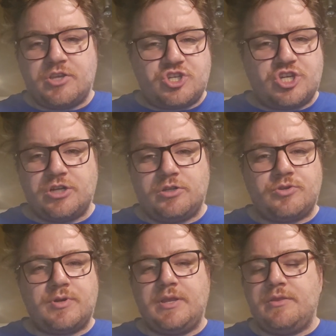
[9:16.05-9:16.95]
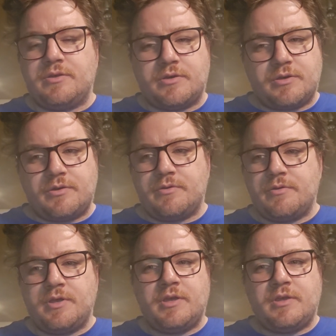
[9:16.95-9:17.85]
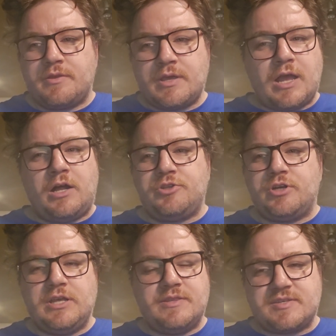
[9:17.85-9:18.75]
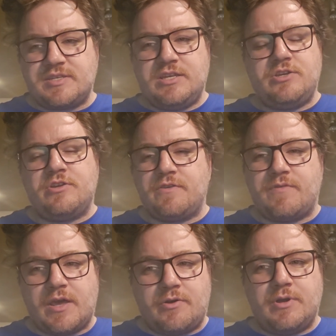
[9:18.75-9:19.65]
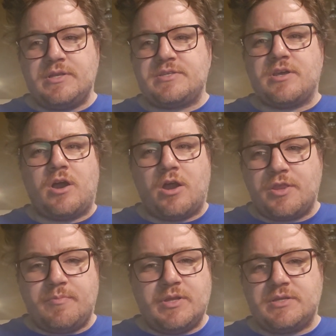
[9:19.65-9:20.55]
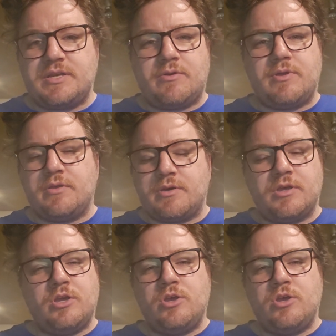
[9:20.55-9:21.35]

children, the elderly, the senior, the veterans, the military, the